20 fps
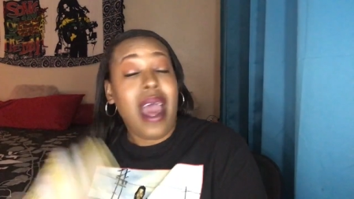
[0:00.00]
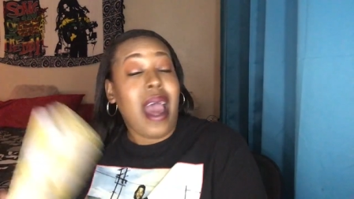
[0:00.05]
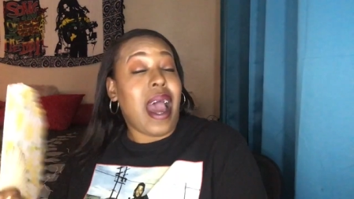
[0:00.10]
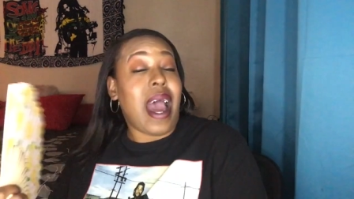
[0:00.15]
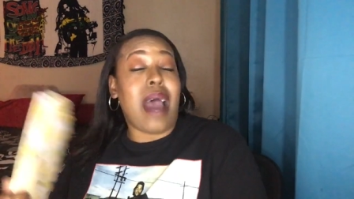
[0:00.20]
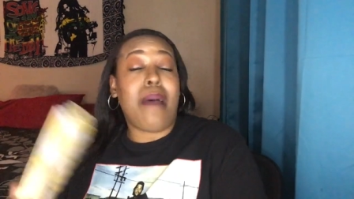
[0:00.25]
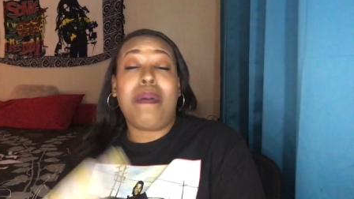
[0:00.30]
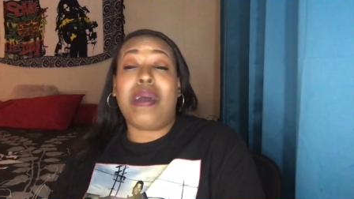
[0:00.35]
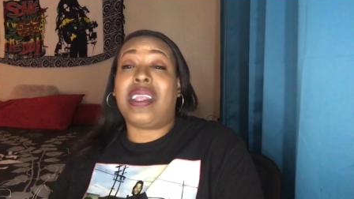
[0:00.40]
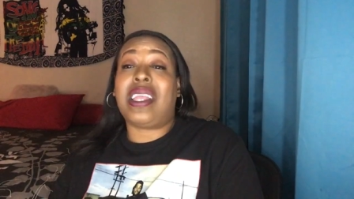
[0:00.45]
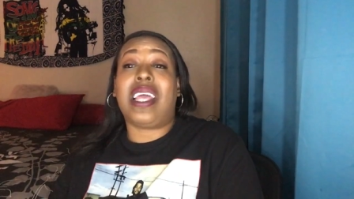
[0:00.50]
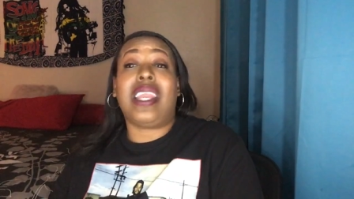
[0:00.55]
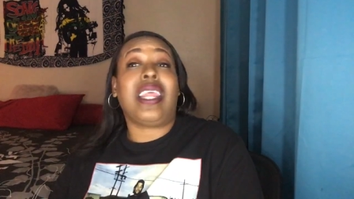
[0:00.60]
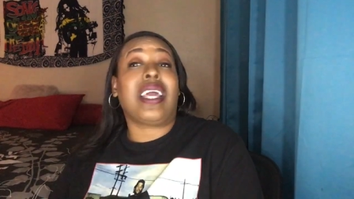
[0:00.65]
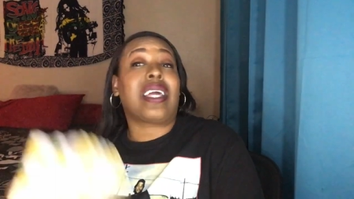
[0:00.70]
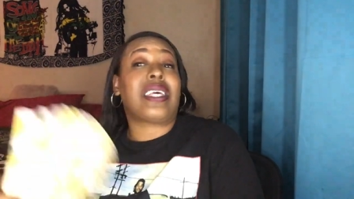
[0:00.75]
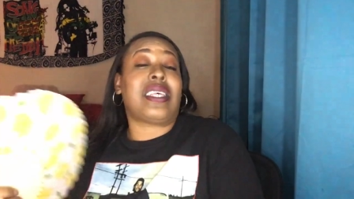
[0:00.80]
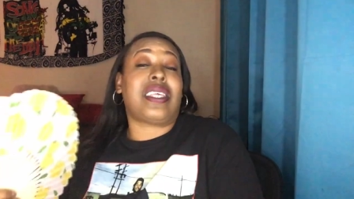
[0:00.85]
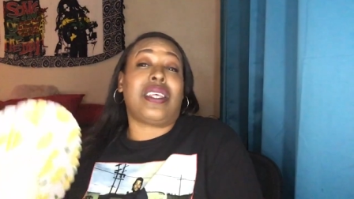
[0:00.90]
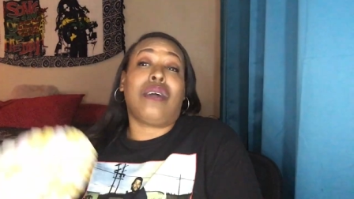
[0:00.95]
I bet the
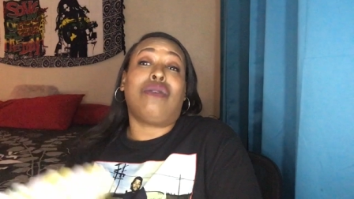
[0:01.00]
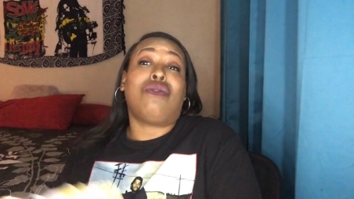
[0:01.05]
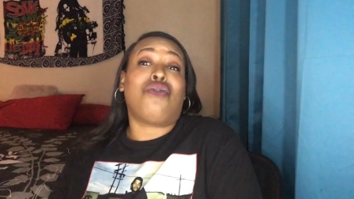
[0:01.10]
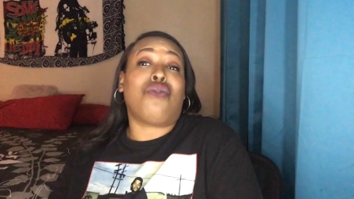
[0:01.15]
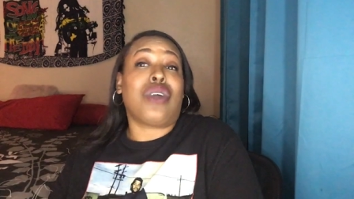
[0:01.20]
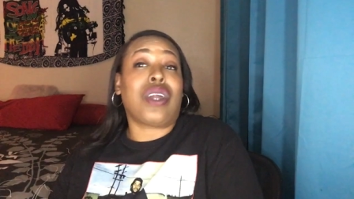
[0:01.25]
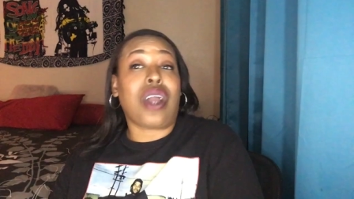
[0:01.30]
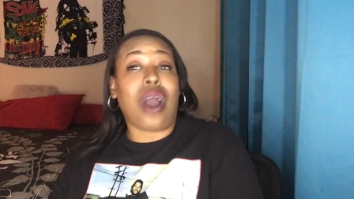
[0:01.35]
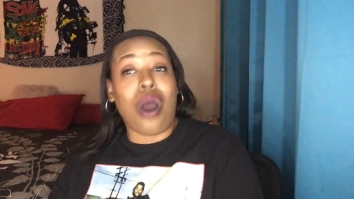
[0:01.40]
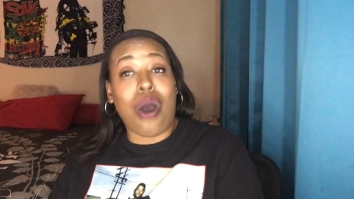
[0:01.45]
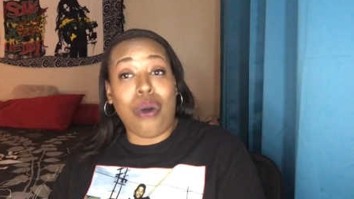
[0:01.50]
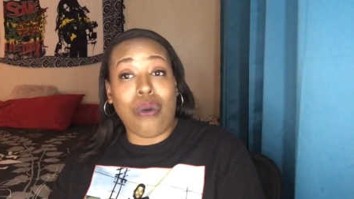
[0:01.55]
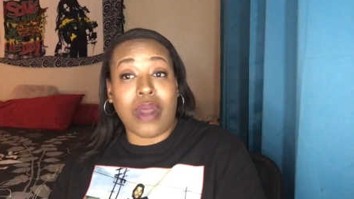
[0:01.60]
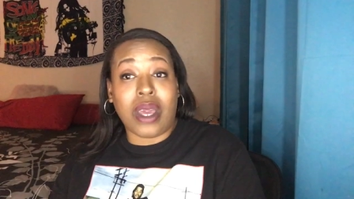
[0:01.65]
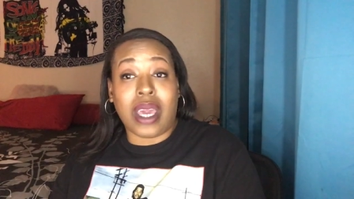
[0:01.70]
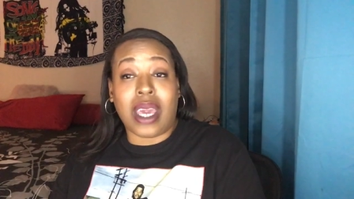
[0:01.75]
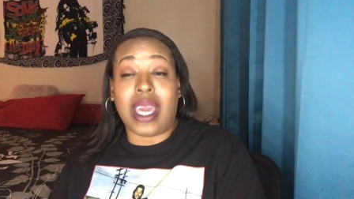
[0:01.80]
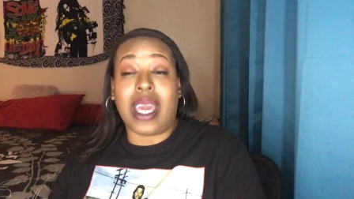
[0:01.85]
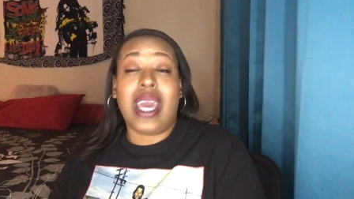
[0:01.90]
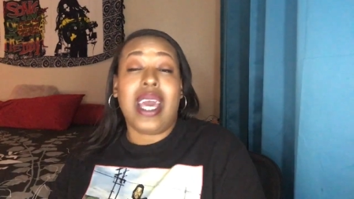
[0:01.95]
nigga still drink Old
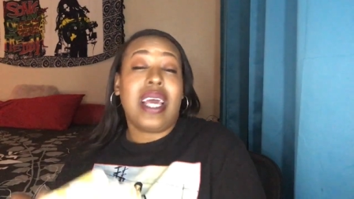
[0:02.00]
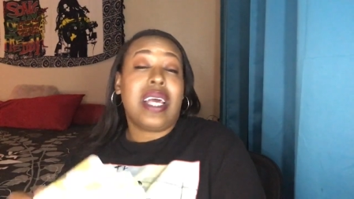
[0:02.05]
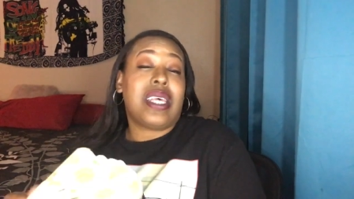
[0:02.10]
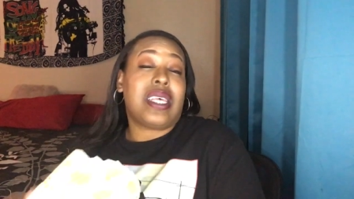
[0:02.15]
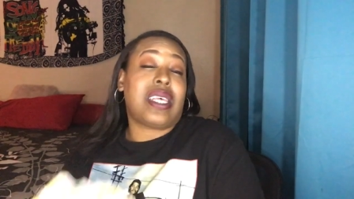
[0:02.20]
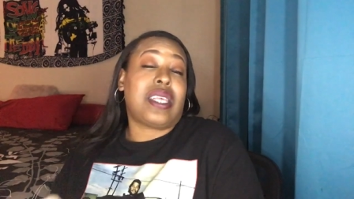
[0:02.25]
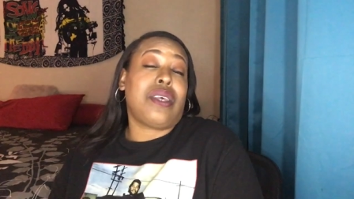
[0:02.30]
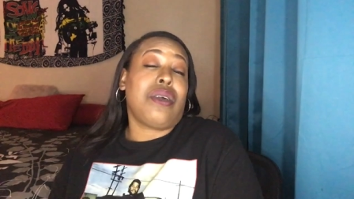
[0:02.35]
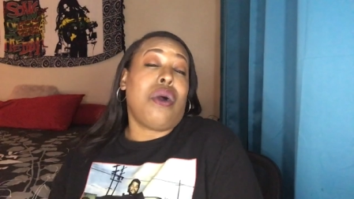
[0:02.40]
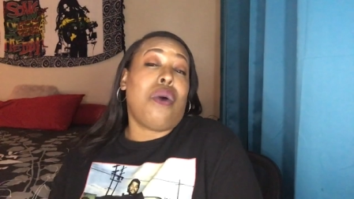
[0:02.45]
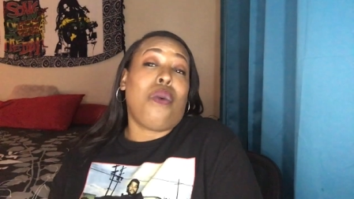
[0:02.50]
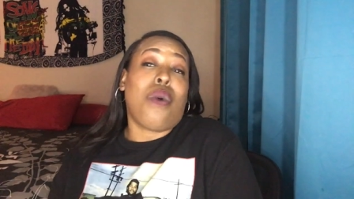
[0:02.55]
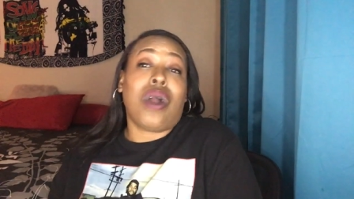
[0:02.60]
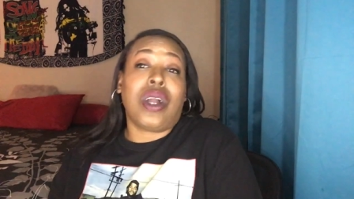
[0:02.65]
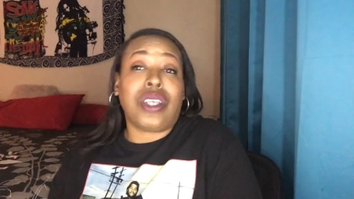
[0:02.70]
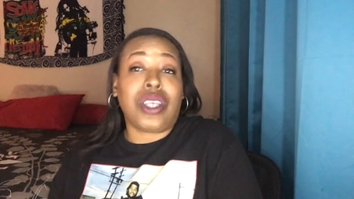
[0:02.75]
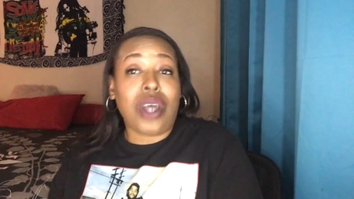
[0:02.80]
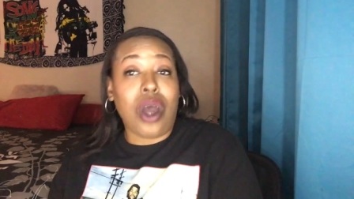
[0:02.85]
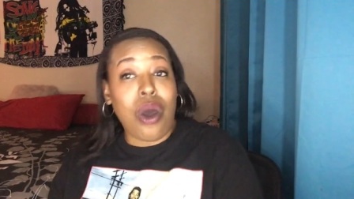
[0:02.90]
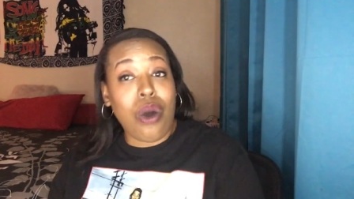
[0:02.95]
E, still
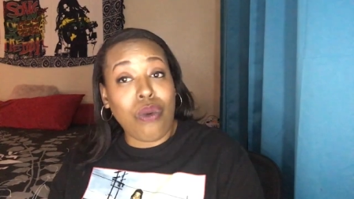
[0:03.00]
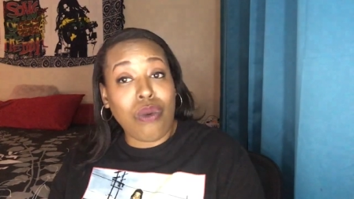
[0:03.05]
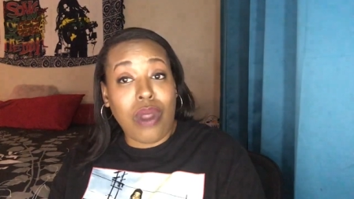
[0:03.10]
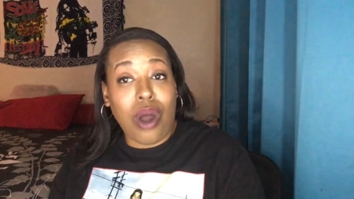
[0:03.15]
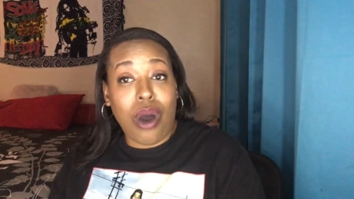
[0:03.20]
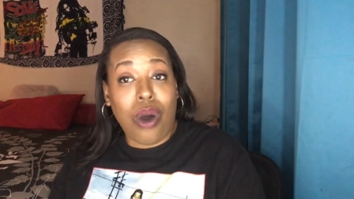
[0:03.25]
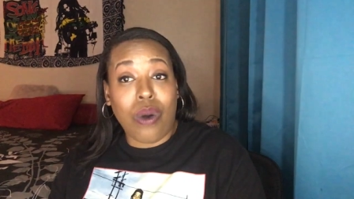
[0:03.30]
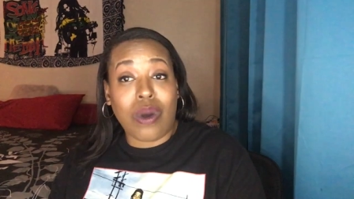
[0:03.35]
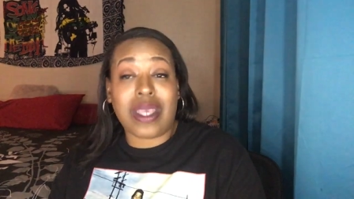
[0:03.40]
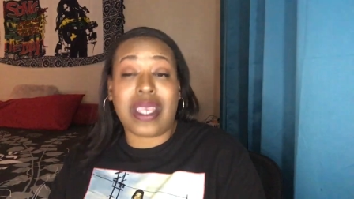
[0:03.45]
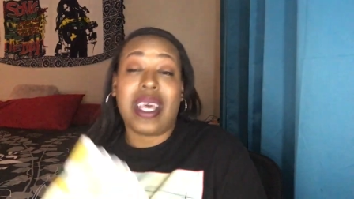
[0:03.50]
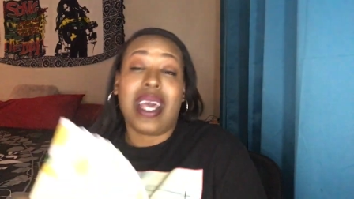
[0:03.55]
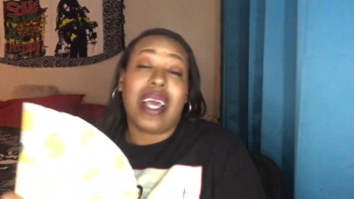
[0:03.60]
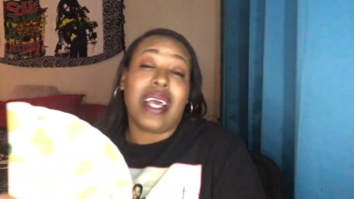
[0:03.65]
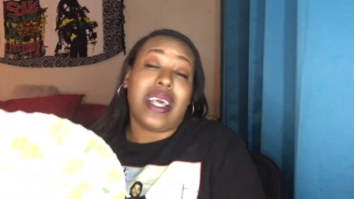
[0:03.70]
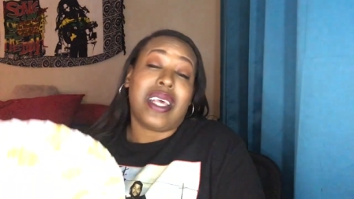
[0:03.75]
wear tone locks,